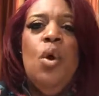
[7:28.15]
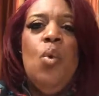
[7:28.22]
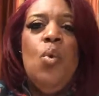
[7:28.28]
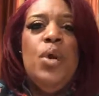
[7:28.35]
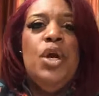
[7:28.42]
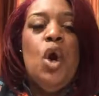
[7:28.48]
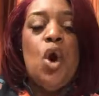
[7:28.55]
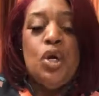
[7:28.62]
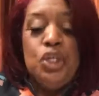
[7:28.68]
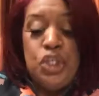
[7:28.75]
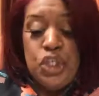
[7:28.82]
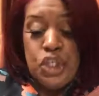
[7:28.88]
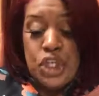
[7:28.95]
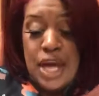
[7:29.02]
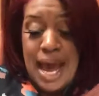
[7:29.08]
we are
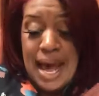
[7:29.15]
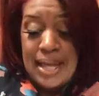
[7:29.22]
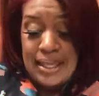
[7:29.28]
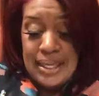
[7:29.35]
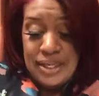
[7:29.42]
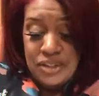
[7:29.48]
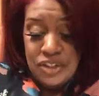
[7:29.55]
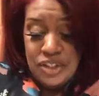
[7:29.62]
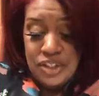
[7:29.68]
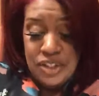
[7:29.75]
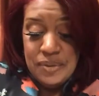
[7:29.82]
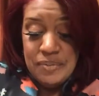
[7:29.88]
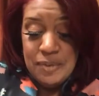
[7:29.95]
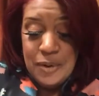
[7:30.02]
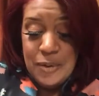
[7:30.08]
challenged,
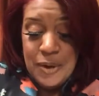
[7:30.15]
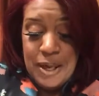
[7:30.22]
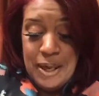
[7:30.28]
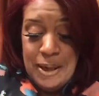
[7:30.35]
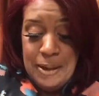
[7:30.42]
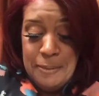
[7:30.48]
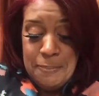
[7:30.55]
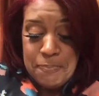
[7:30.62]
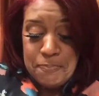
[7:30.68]
okay?